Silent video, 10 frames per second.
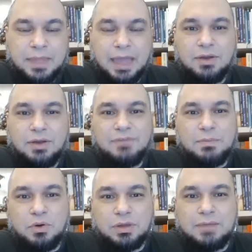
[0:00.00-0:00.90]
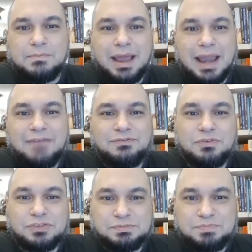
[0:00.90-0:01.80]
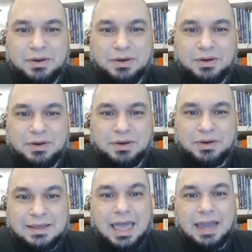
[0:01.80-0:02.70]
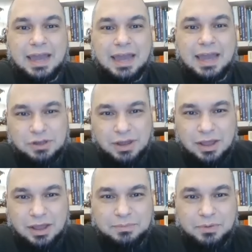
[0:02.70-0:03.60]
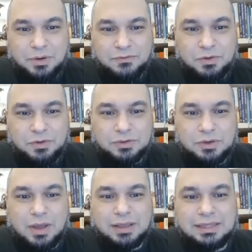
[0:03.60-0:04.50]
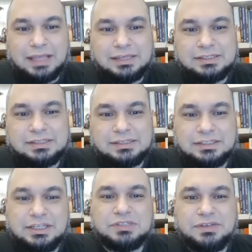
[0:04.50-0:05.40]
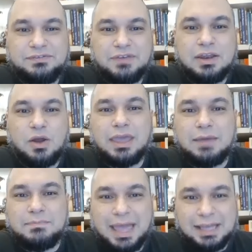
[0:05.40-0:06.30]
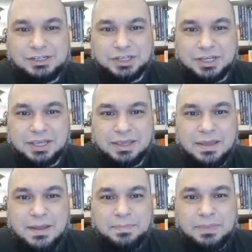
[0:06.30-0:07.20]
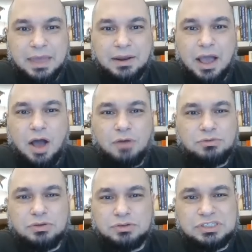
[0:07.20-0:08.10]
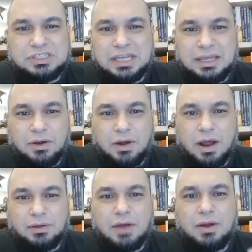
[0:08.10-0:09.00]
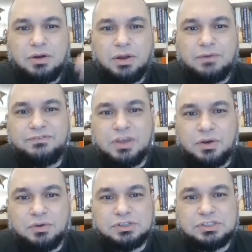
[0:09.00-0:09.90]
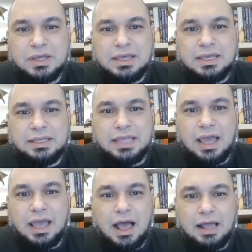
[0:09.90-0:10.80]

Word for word: And you have a book that My Life with Spirits, and also another book of you that deals with Enochian magic. And how do you see, or how are your views in the